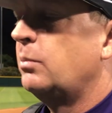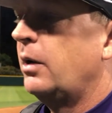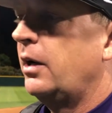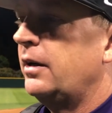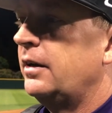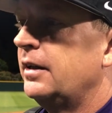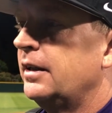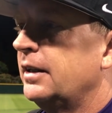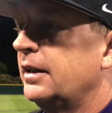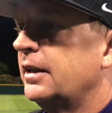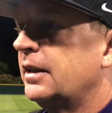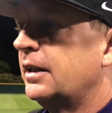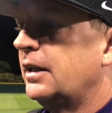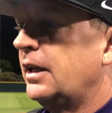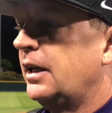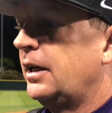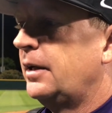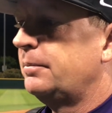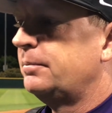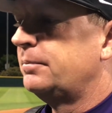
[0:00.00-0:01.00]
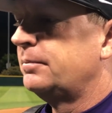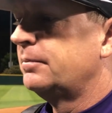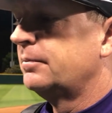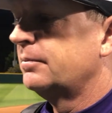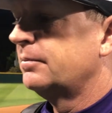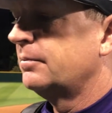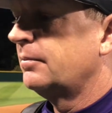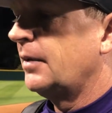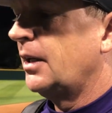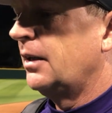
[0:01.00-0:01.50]
But um,
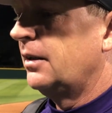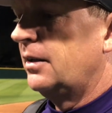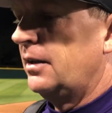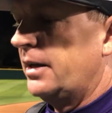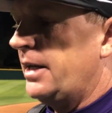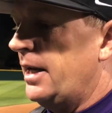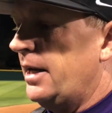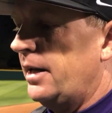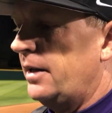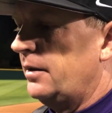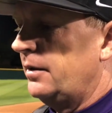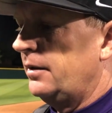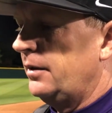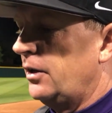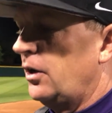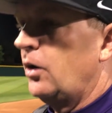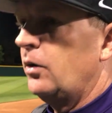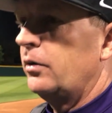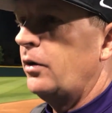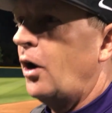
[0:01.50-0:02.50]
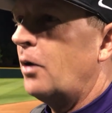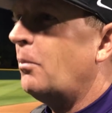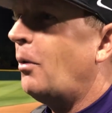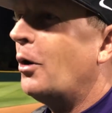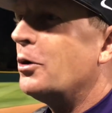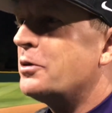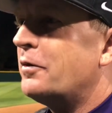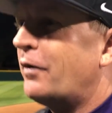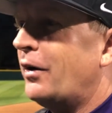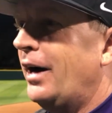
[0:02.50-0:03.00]
again, you know, our
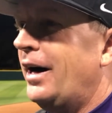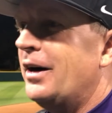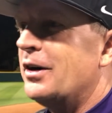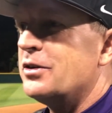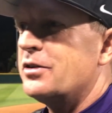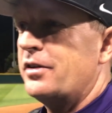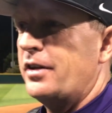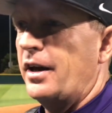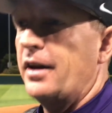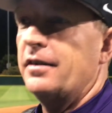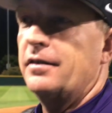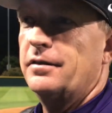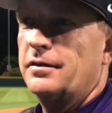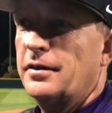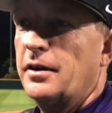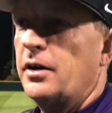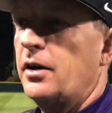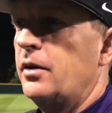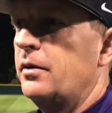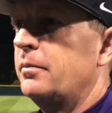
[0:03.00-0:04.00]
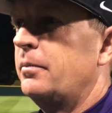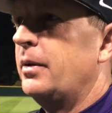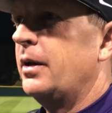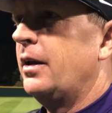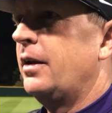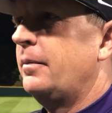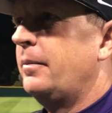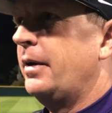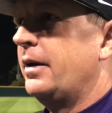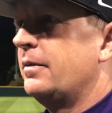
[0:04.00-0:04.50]
margin for error is thin. You know, yeah.
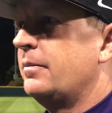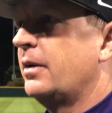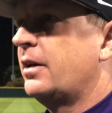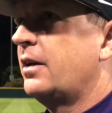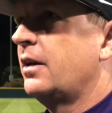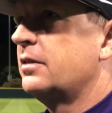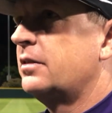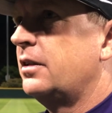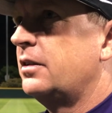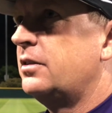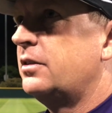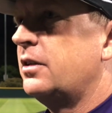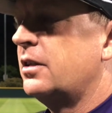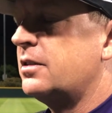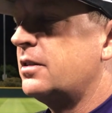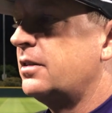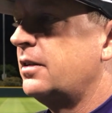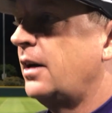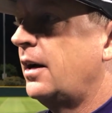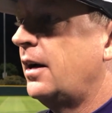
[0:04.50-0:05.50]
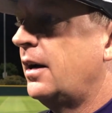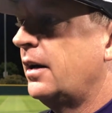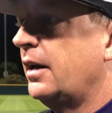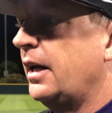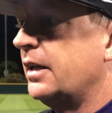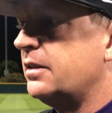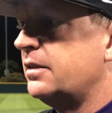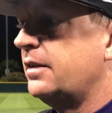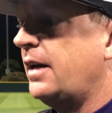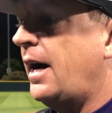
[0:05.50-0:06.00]
I mean, because it's just uh,
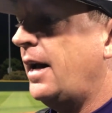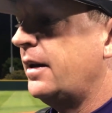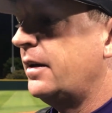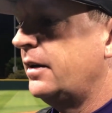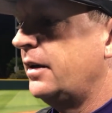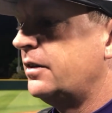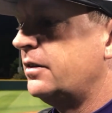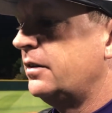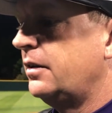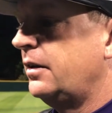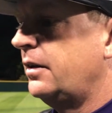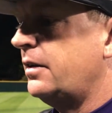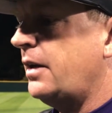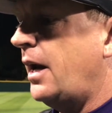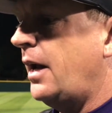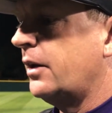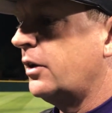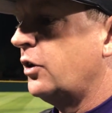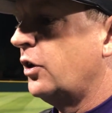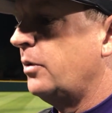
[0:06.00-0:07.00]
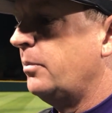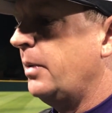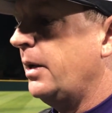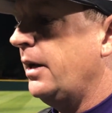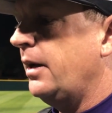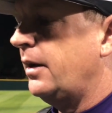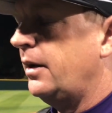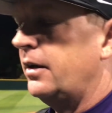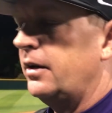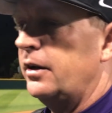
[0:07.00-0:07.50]
it's not it's not going to
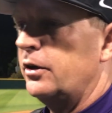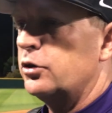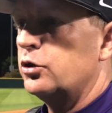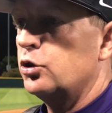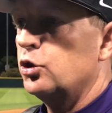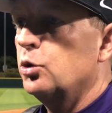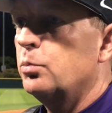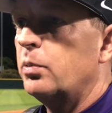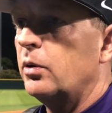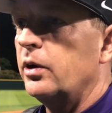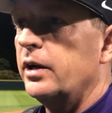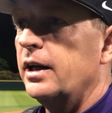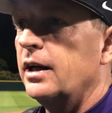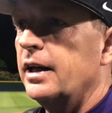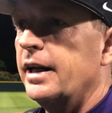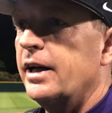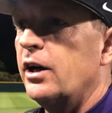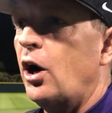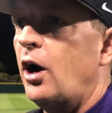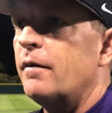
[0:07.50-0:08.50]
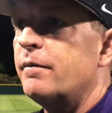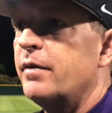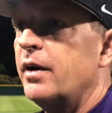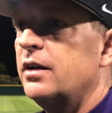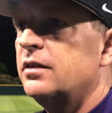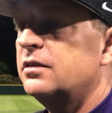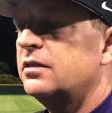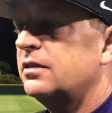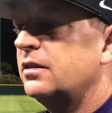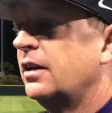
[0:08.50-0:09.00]
be a super elite
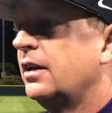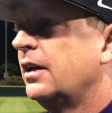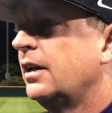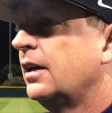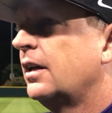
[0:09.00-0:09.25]
offense.